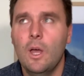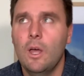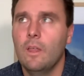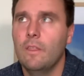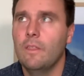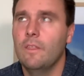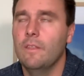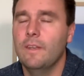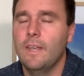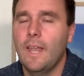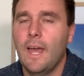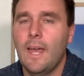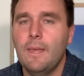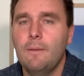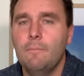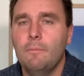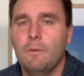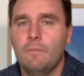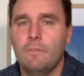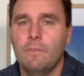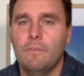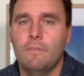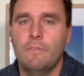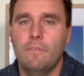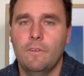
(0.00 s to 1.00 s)
The name
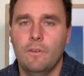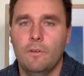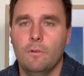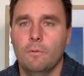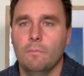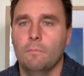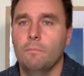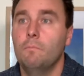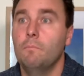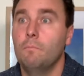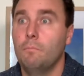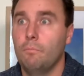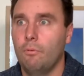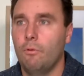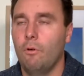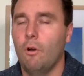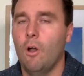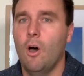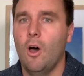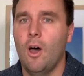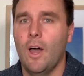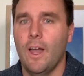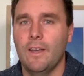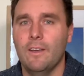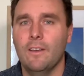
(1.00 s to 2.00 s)
of the film,
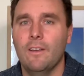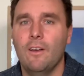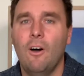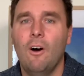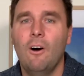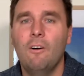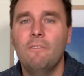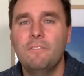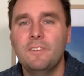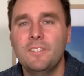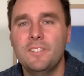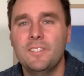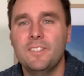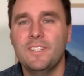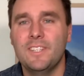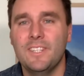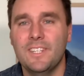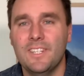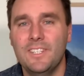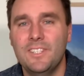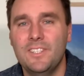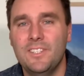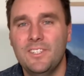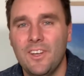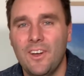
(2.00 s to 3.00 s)
Pride,
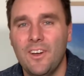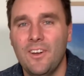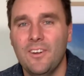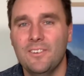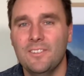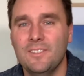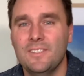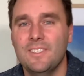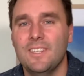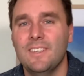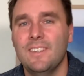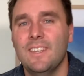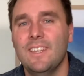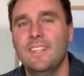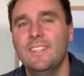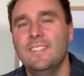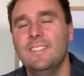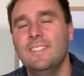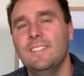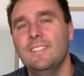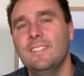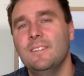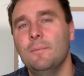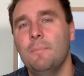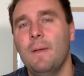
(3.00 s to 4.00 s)
obviously shows that
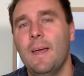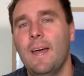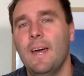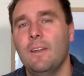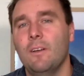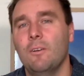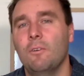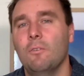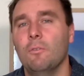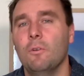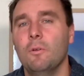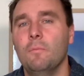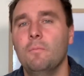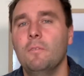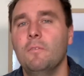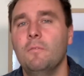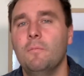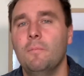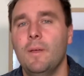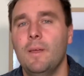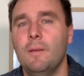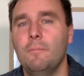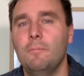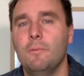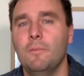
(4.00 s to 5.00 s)
this is about a group of
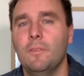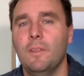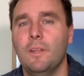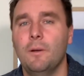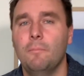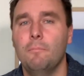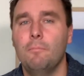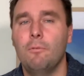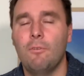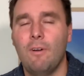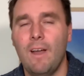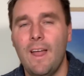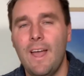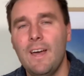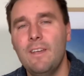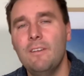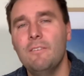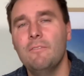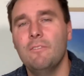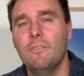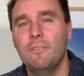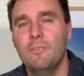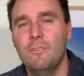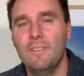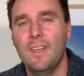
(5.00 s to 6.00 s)
people that are proud
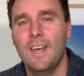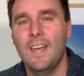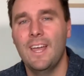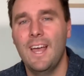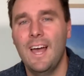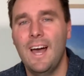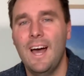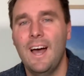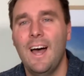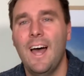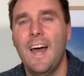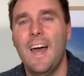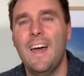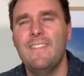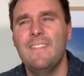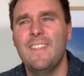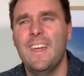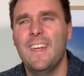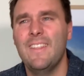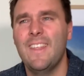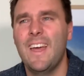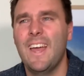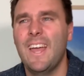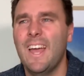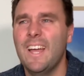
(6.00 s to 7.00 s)
of who they are and
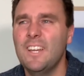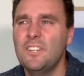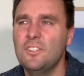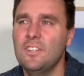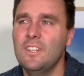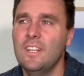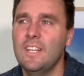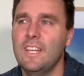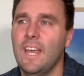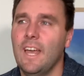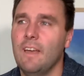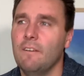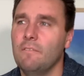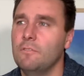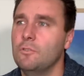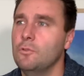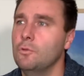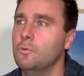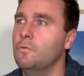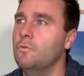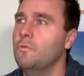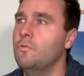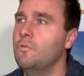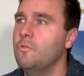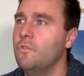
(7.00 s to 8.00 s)
that they actually have
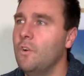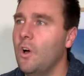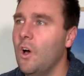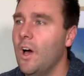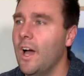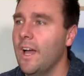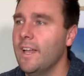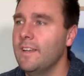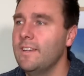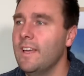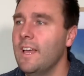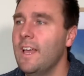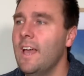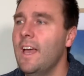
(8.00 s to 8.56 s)
to fight